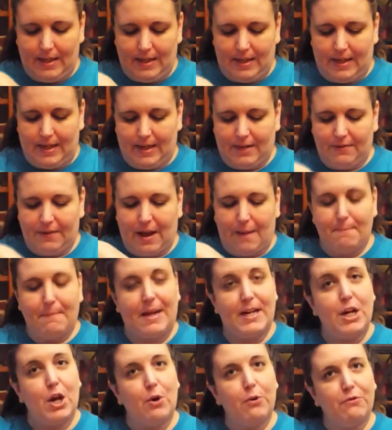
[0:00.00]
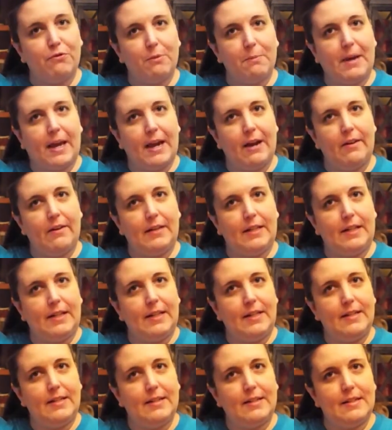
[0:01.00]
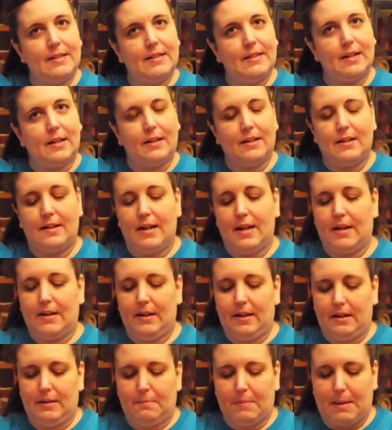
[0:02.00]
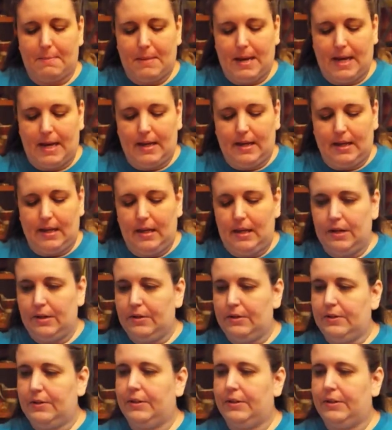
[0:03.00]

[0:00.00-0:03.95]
And I've got my note from Caroline tucked down in my bag here.